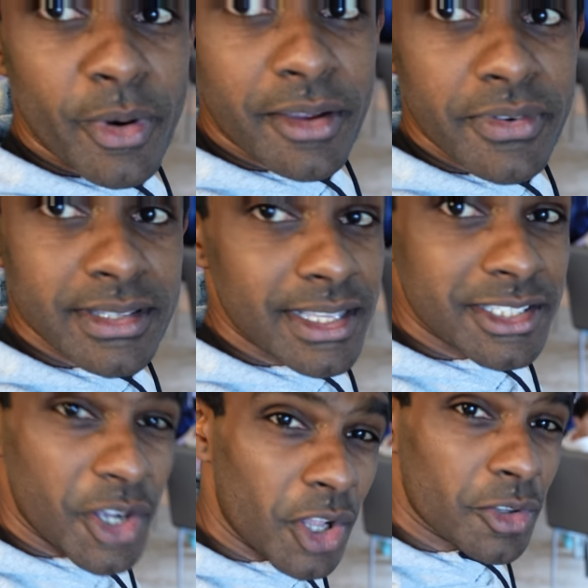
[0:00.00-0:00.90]
breakfast.
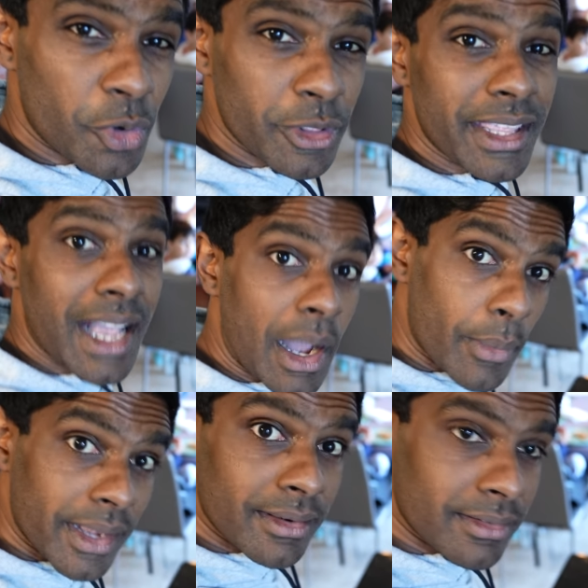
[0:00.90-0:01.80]
It's called roti
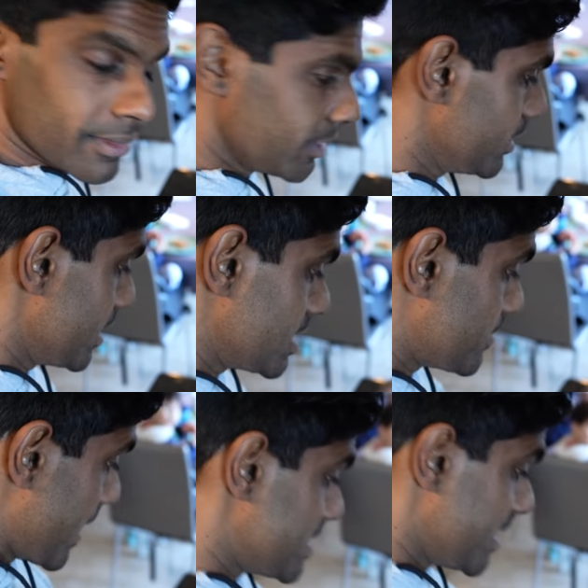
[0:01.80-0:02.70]
kawin. It's
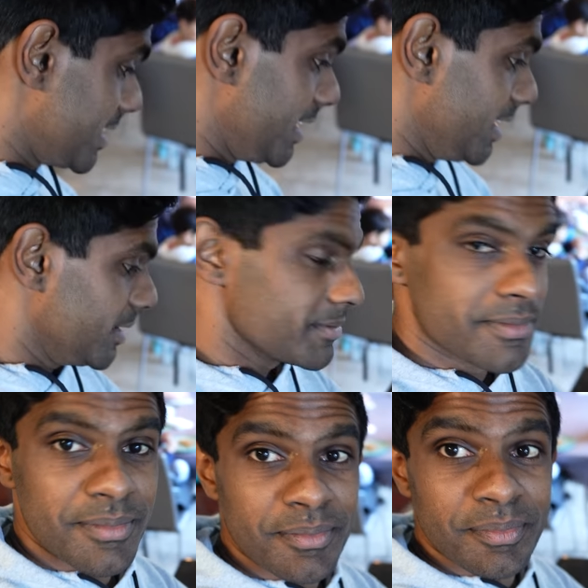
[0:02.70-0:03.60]
basically
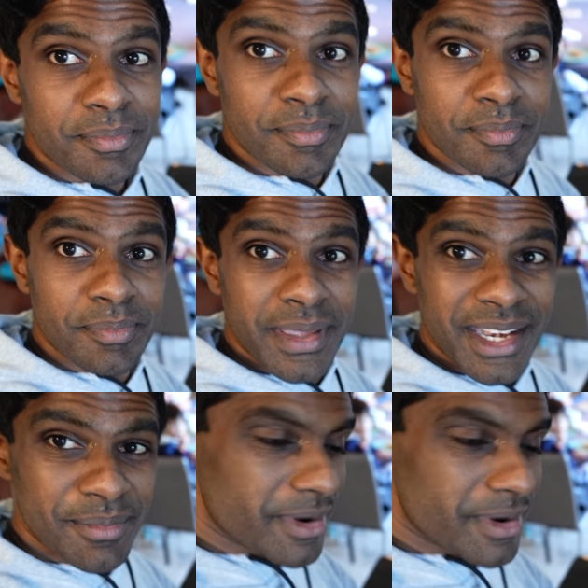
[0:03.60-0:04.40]
peanut